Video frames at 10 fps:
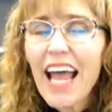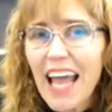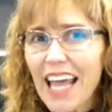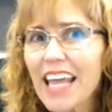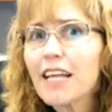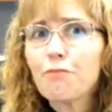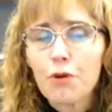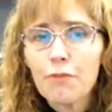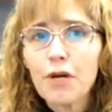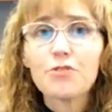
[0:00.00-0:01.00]
and
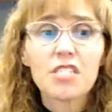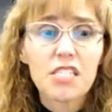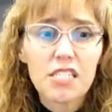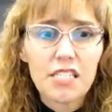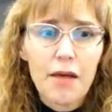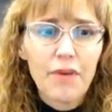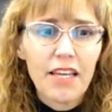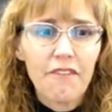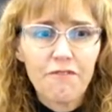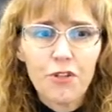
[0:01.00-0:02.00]
promotes systemic
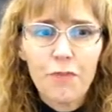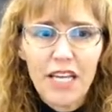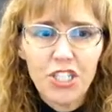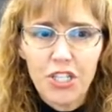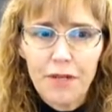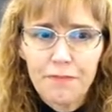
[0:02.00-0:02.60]
inflammation.